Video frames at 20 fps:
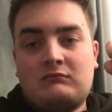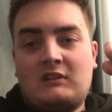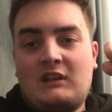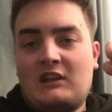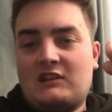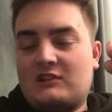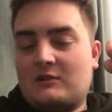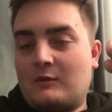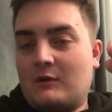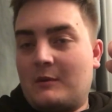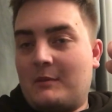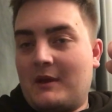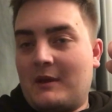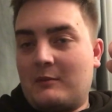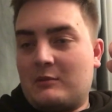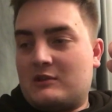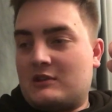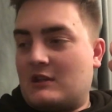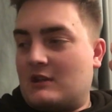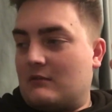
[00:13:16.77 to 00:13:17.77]
Get someone to
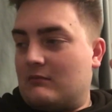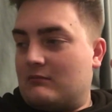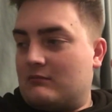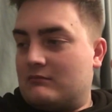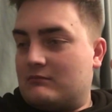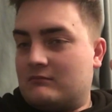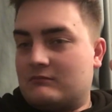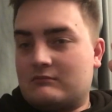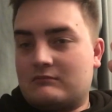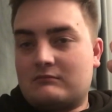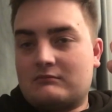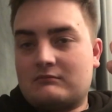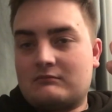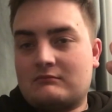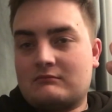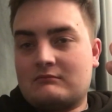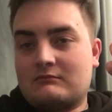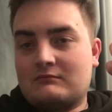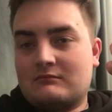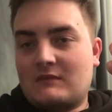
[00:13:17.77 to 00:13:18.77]
babysit.
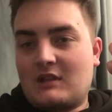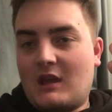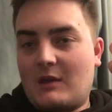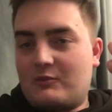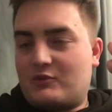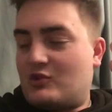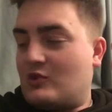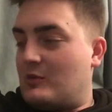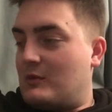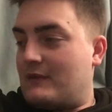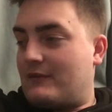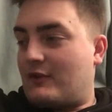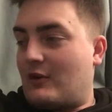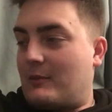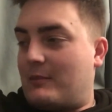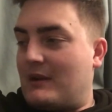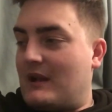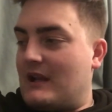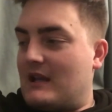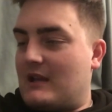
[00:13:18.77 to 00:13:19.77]
I'm sure we've got
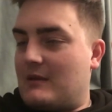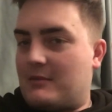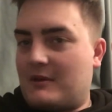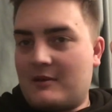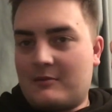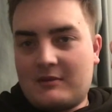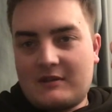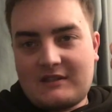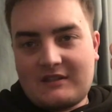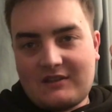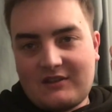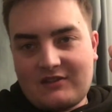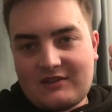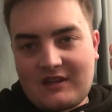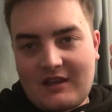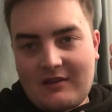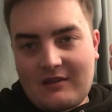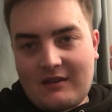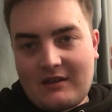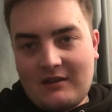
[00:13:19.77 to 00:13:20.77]
plenty of babysitters
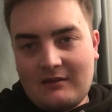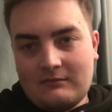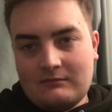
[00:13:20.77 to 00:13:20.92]
out there.